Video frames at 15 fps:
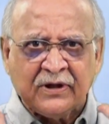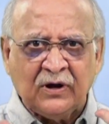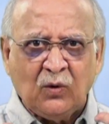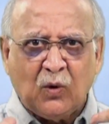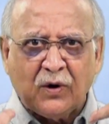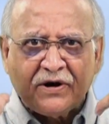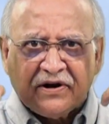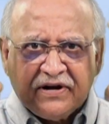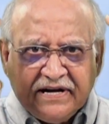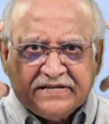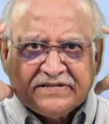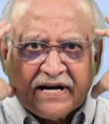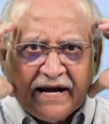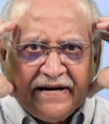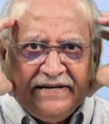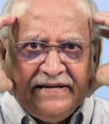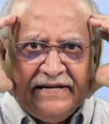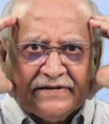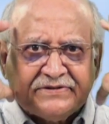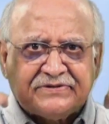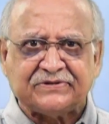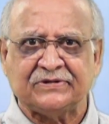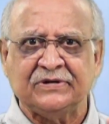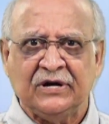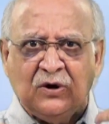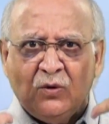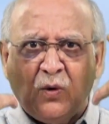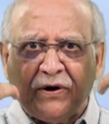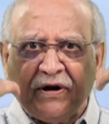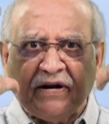what are his ideas,
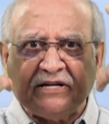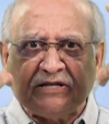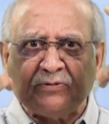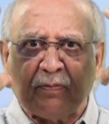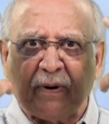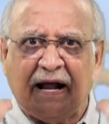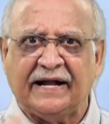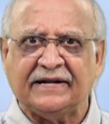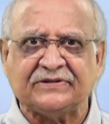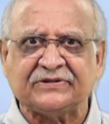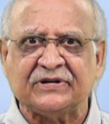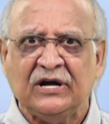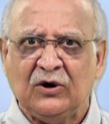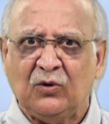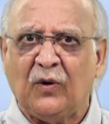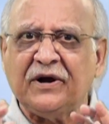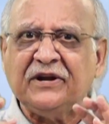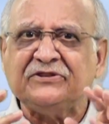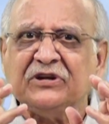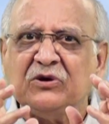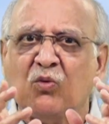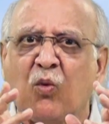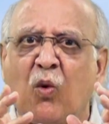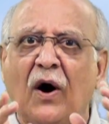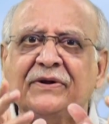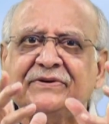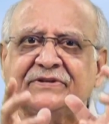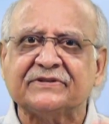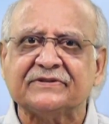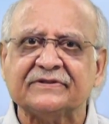what are his plans, what does he
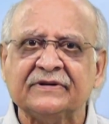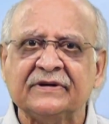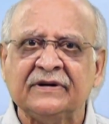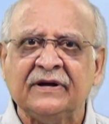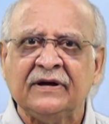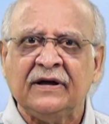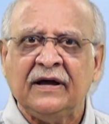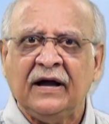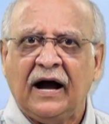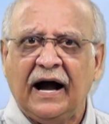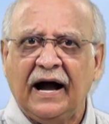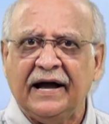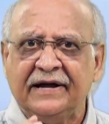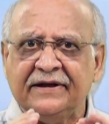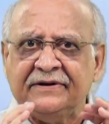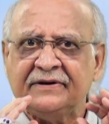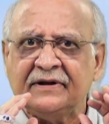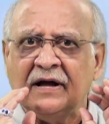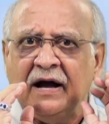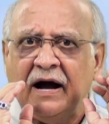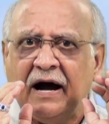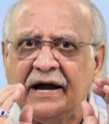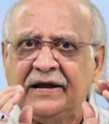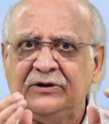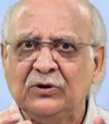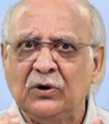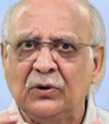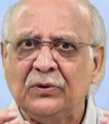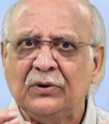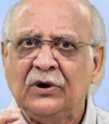want, and I
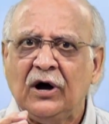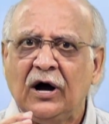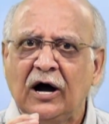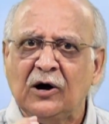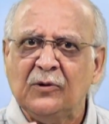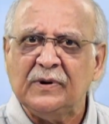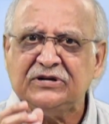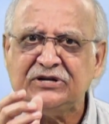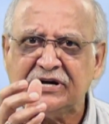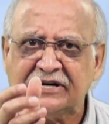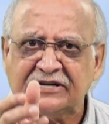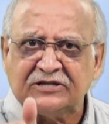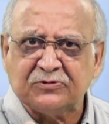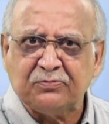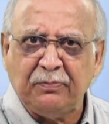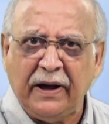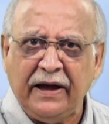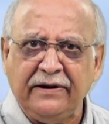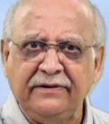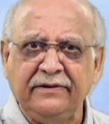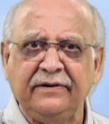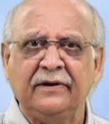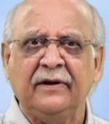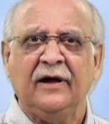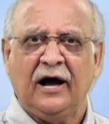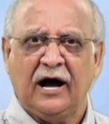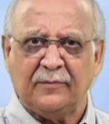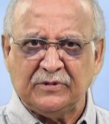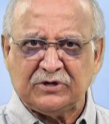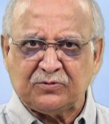know how much he can spend,
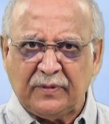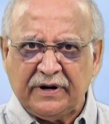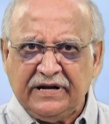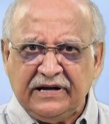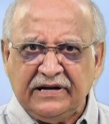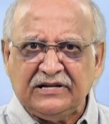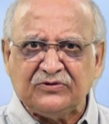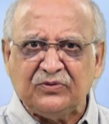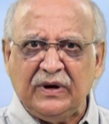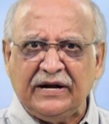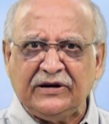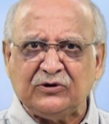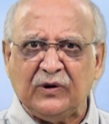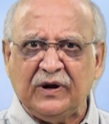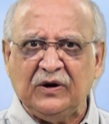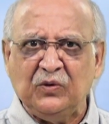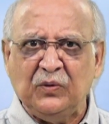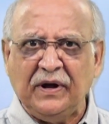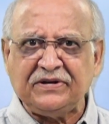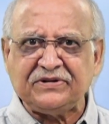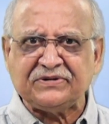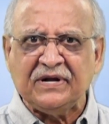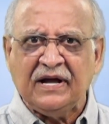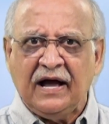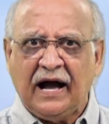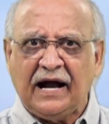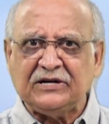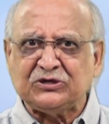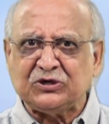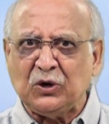how much money he is willing to invest.
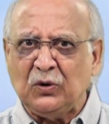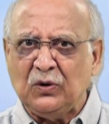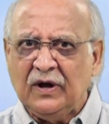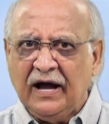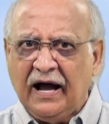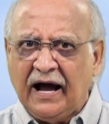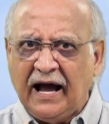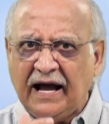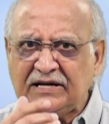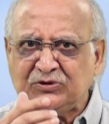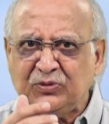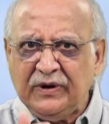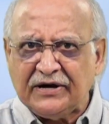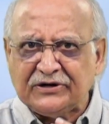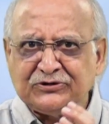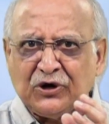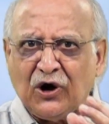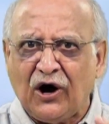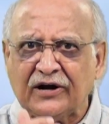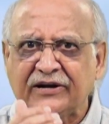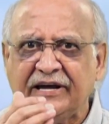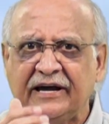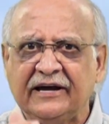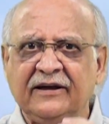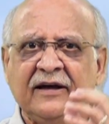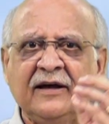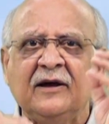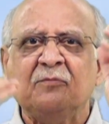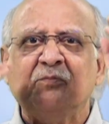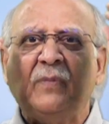And so as we are talking,
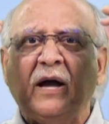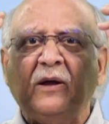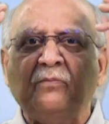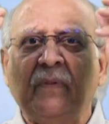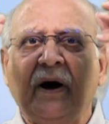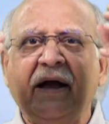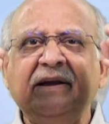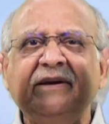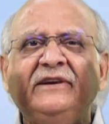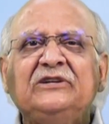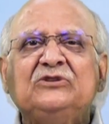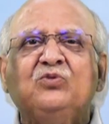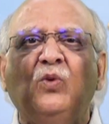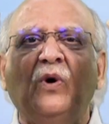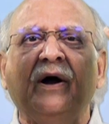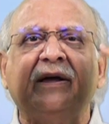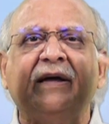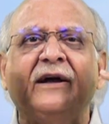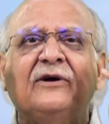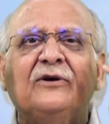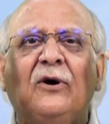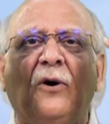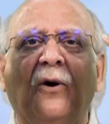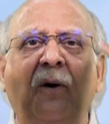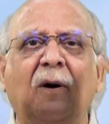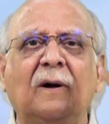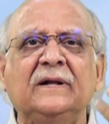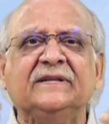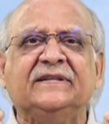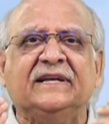my mind is working on
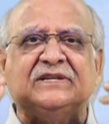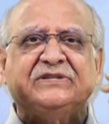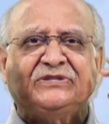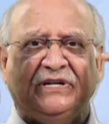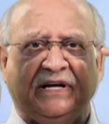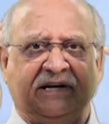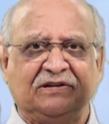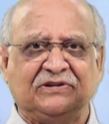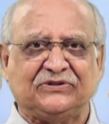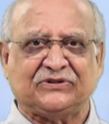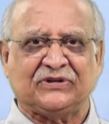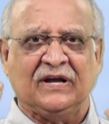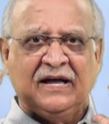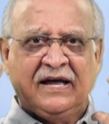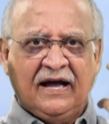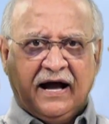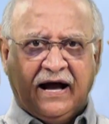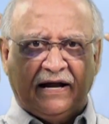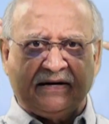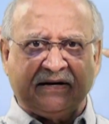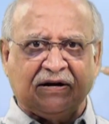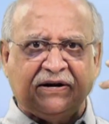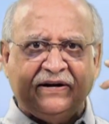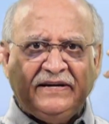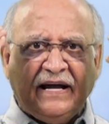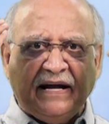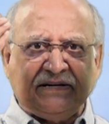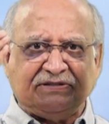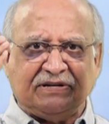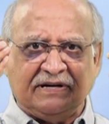all these things and
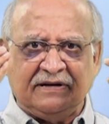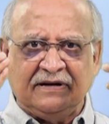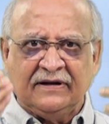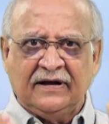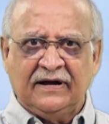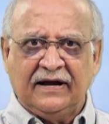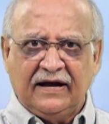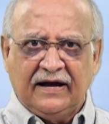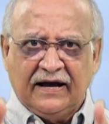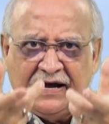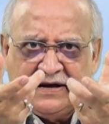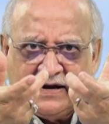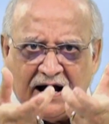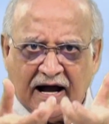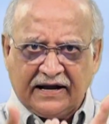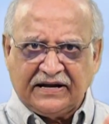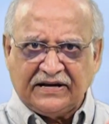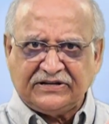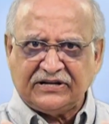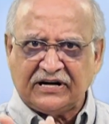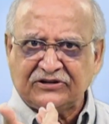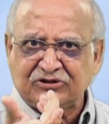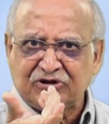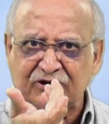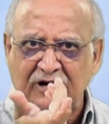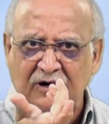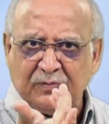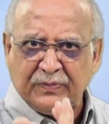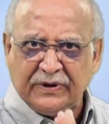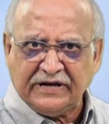creating an architectural
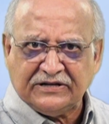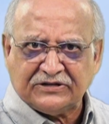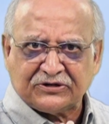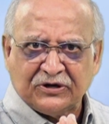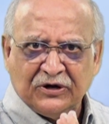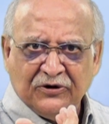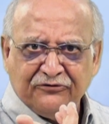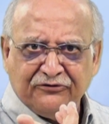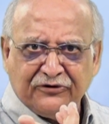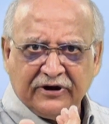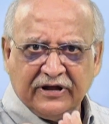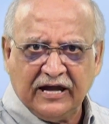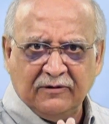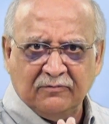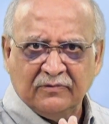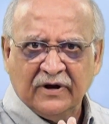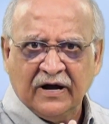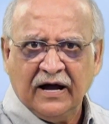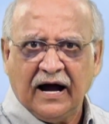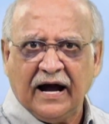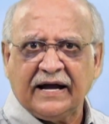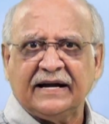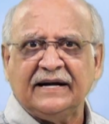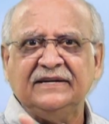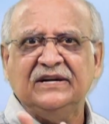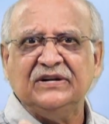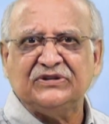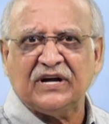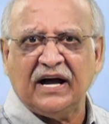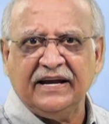piece for him. I can
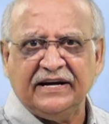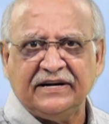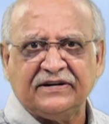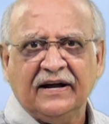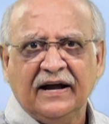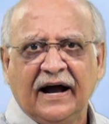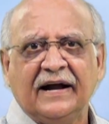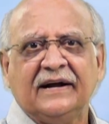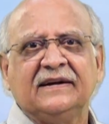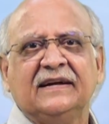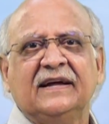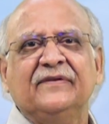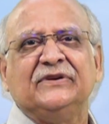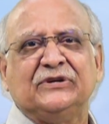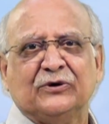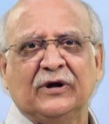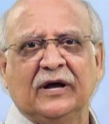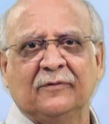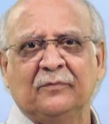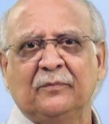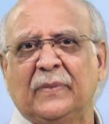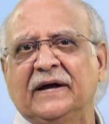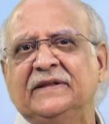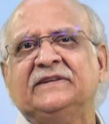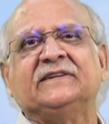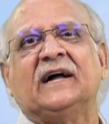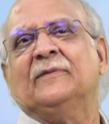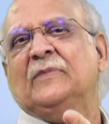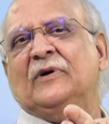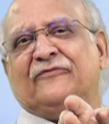design it and give it to him by the
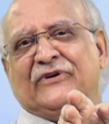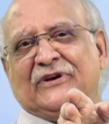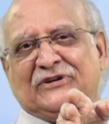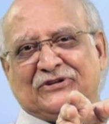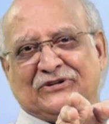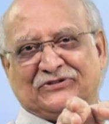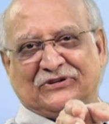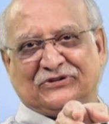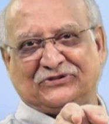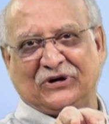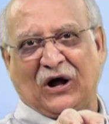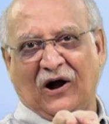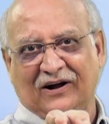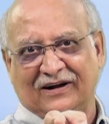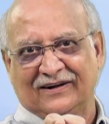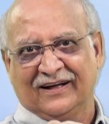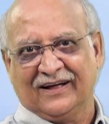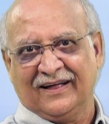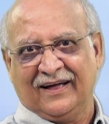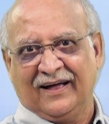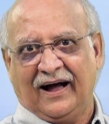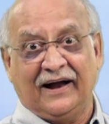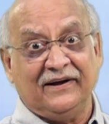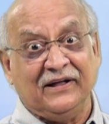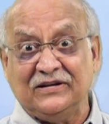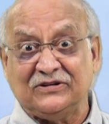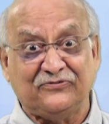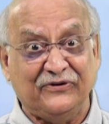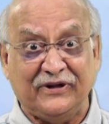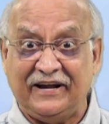time he finishes his talk, and he is
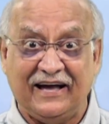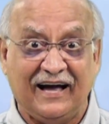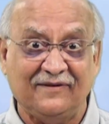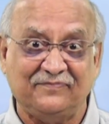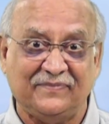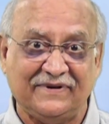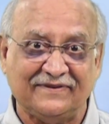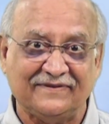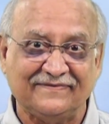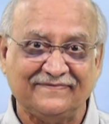very happy.